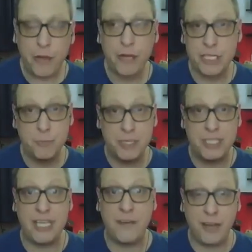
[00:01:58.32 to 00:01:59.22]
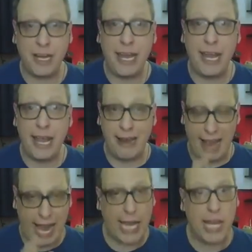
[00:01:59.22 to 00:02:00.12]
that specifically
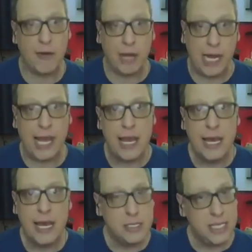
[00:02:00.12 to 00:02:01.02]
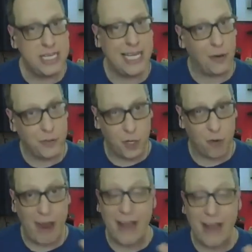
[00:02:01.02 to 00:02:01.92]
and accurately details the
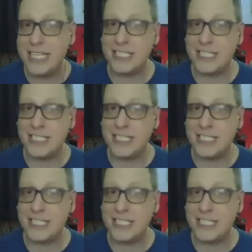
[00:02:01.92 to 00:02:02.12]
correct